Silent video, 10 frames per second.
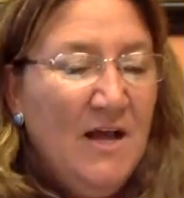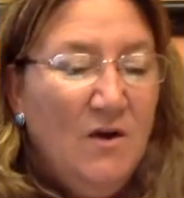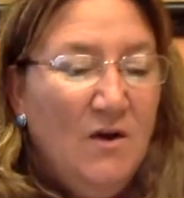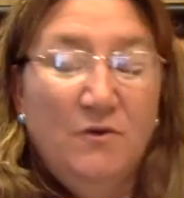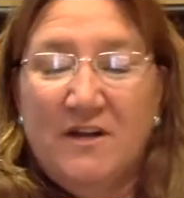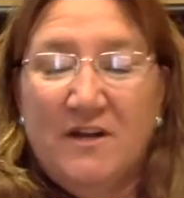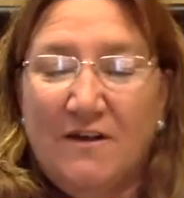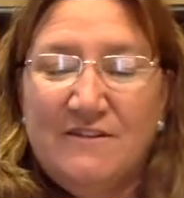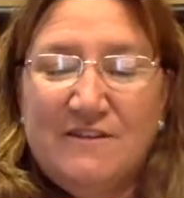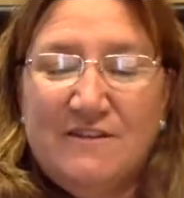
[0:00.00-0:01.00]
You can
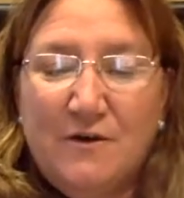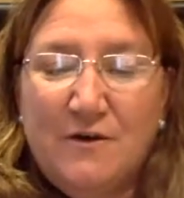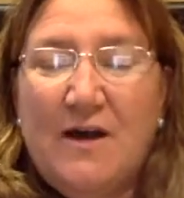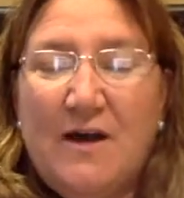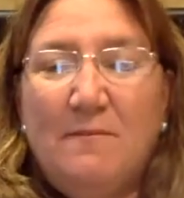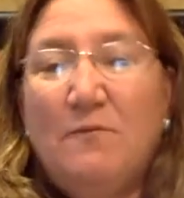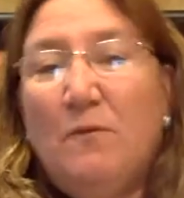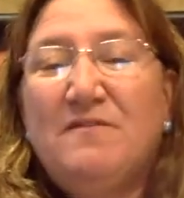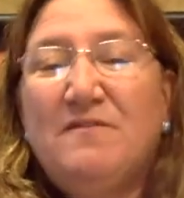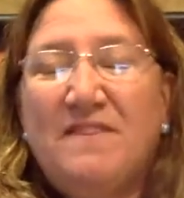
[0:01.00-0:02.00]
also,
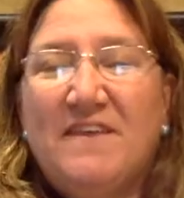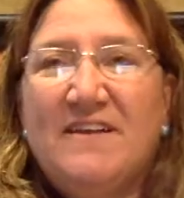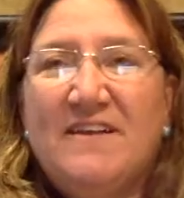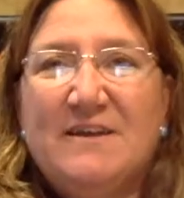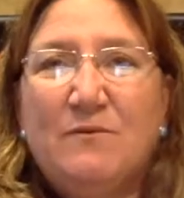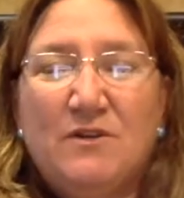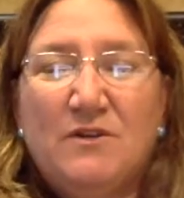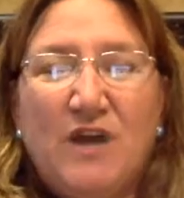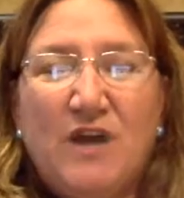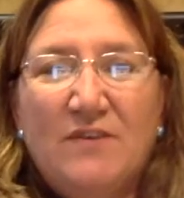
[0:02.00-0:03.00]
one of the things that we're
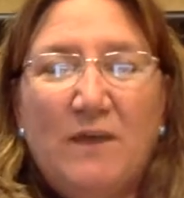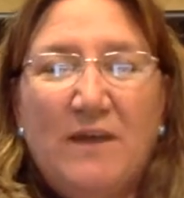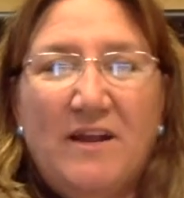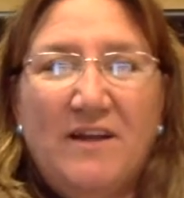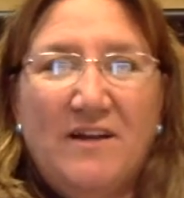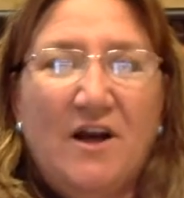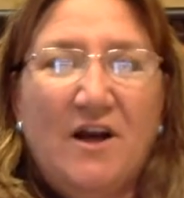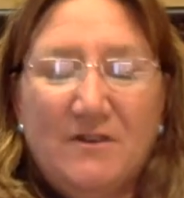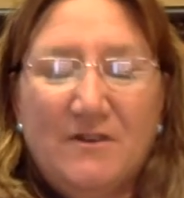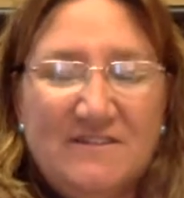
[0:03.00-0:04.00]
trying to wait on
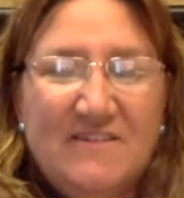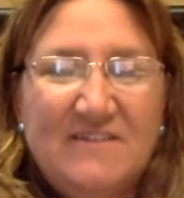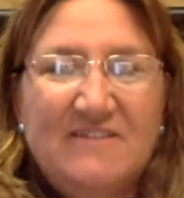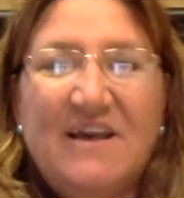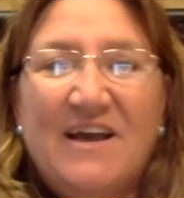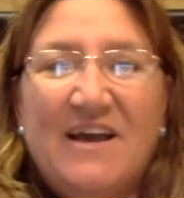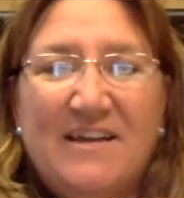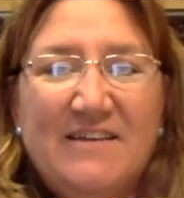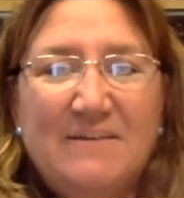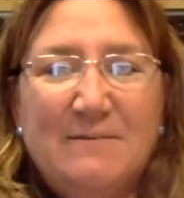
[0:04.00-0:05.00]
Congress to decide
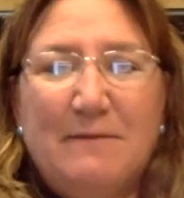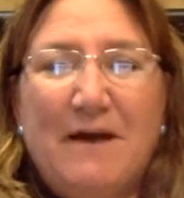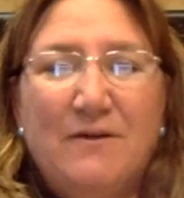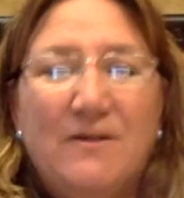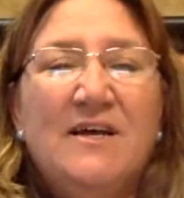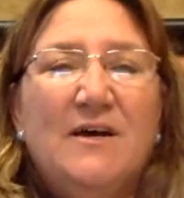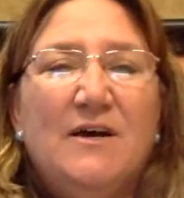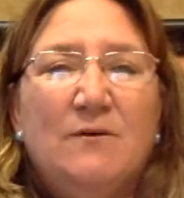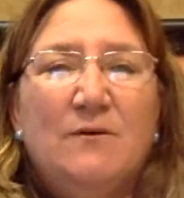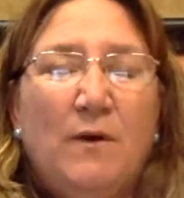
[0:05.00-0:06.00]
is about
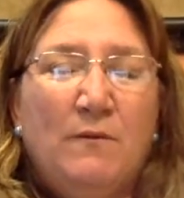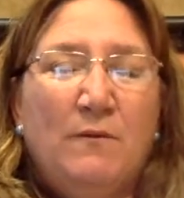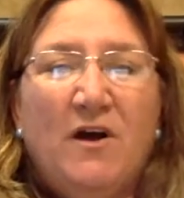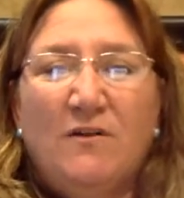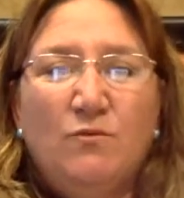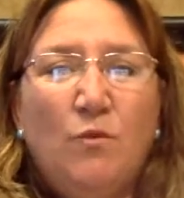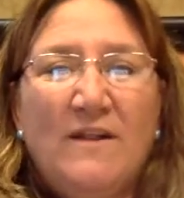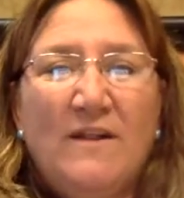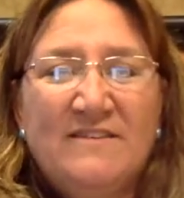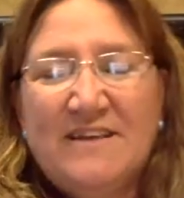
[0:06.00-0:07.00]
what we called
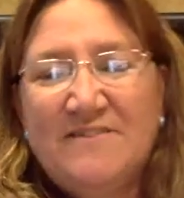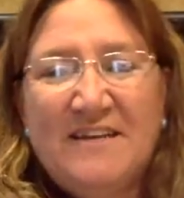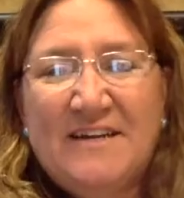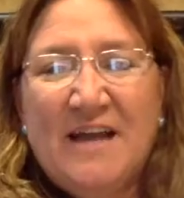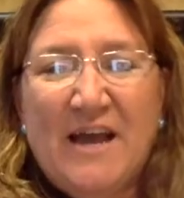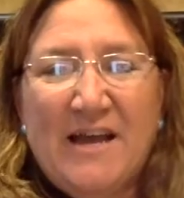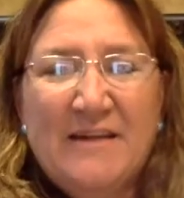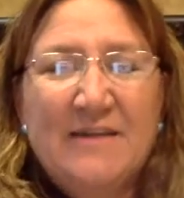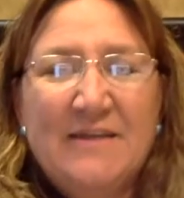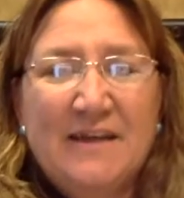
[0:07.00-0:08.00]

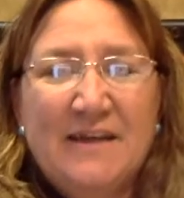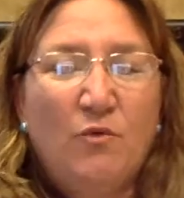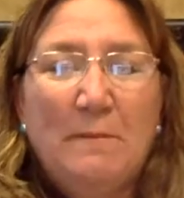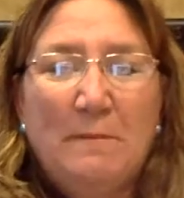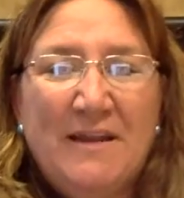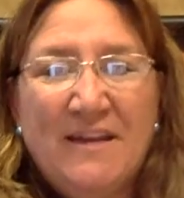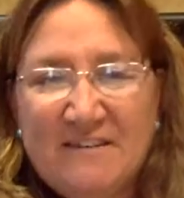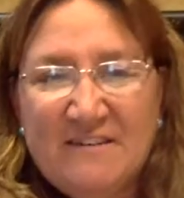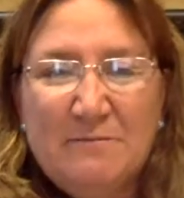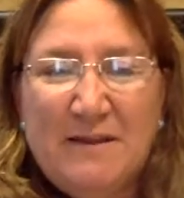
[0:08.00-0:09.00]
179 equipment
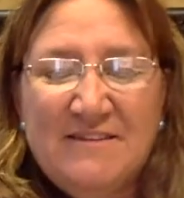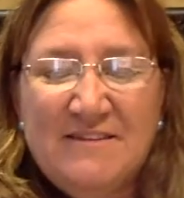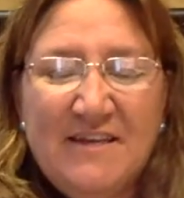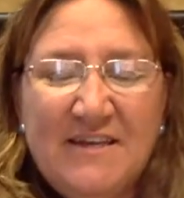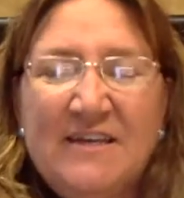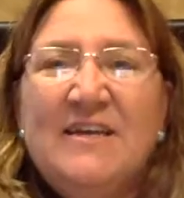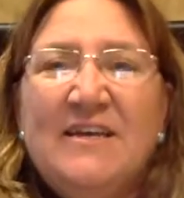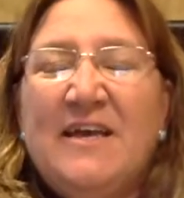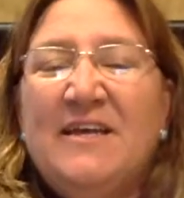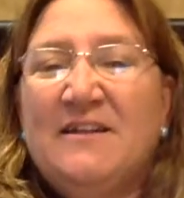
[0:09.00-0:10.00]
expensing.
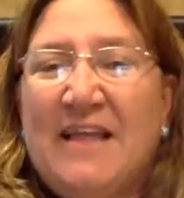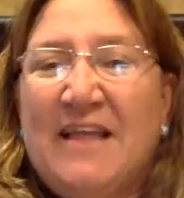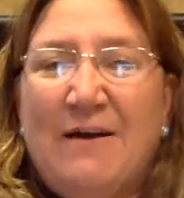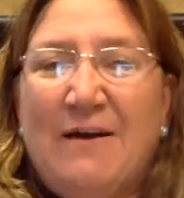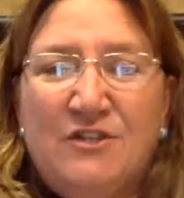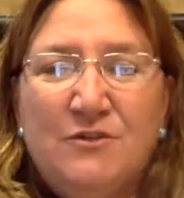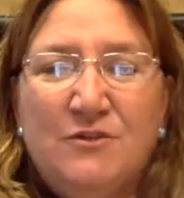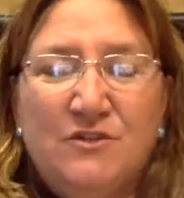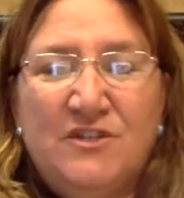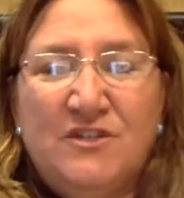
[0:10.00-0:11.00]
It allowed
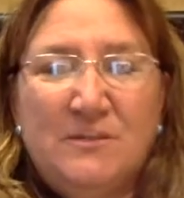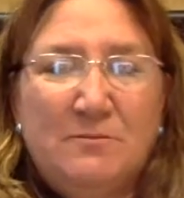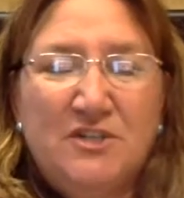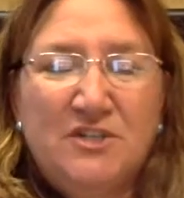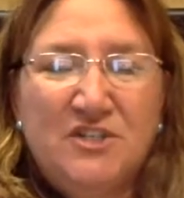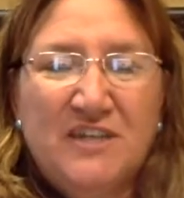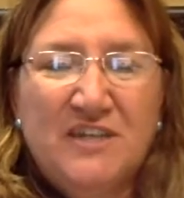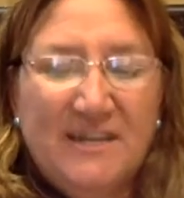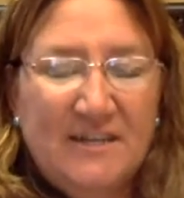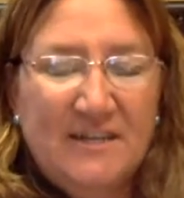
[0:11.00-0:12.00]
you to
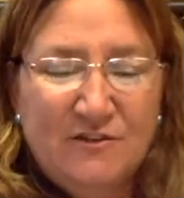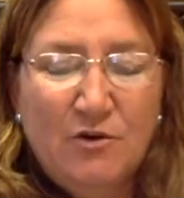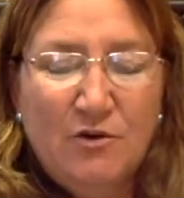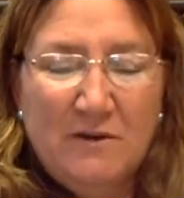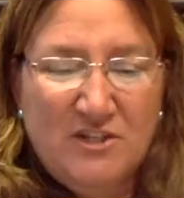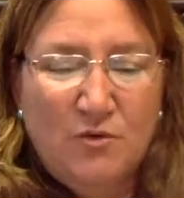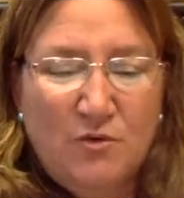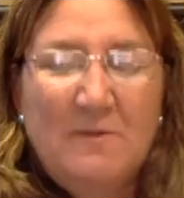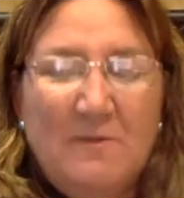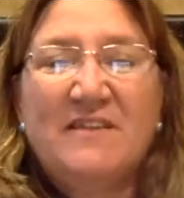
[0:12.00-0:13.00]
depreciate so much
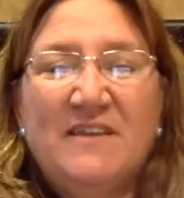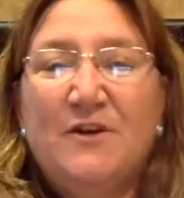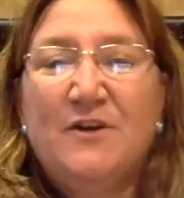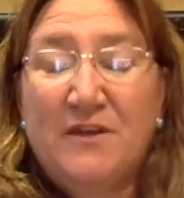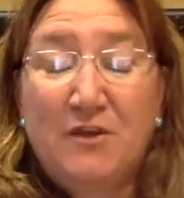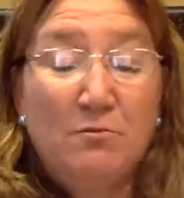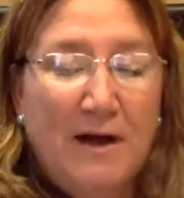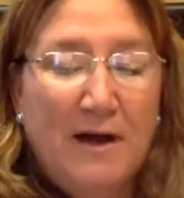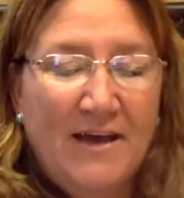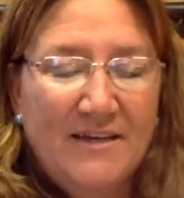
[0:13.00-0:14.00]
equipment the year that you
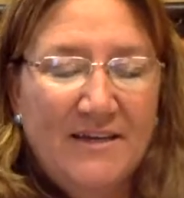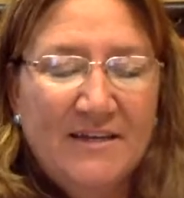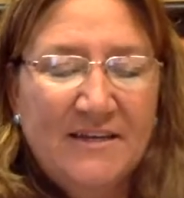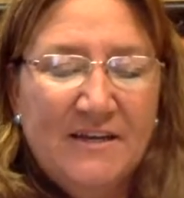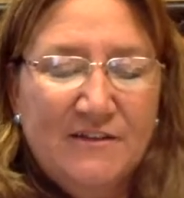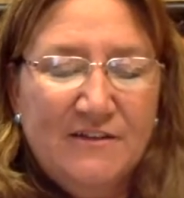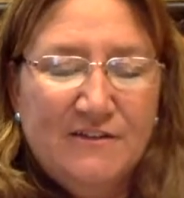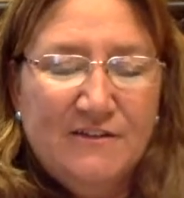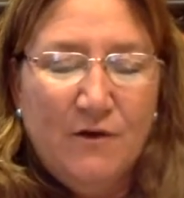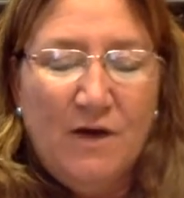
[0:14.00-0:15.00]
buy it.
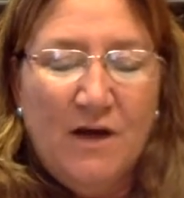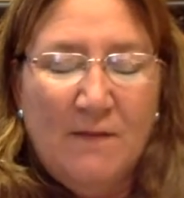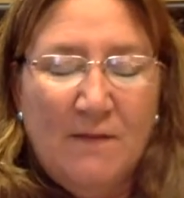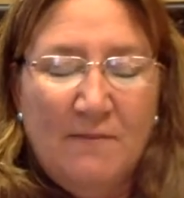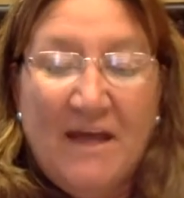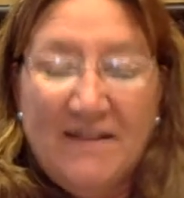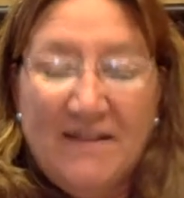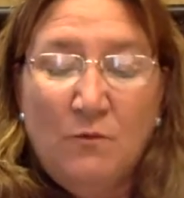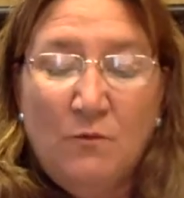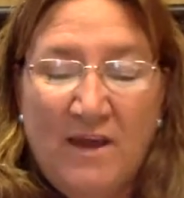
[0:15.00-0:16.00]
So that's
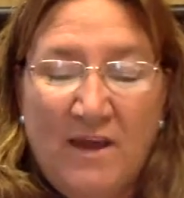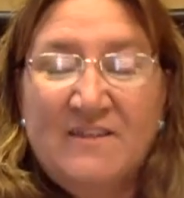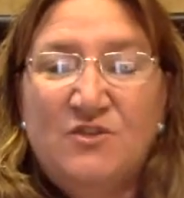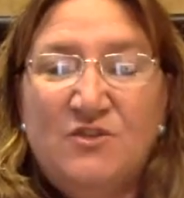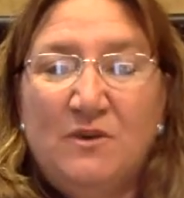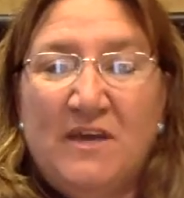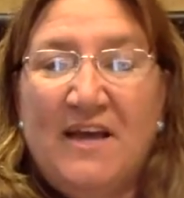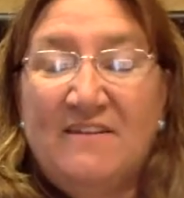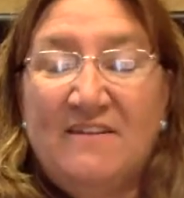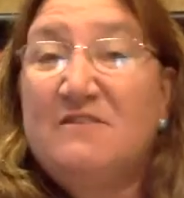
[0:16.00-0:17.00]
a way that you
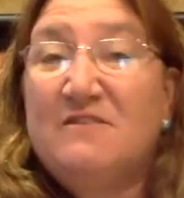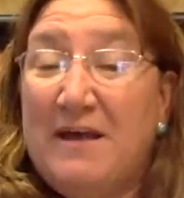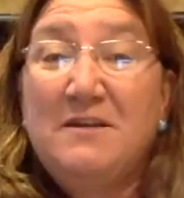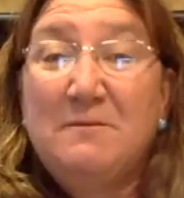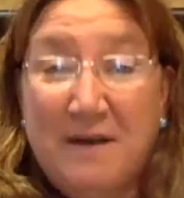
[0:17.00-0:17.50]
can spend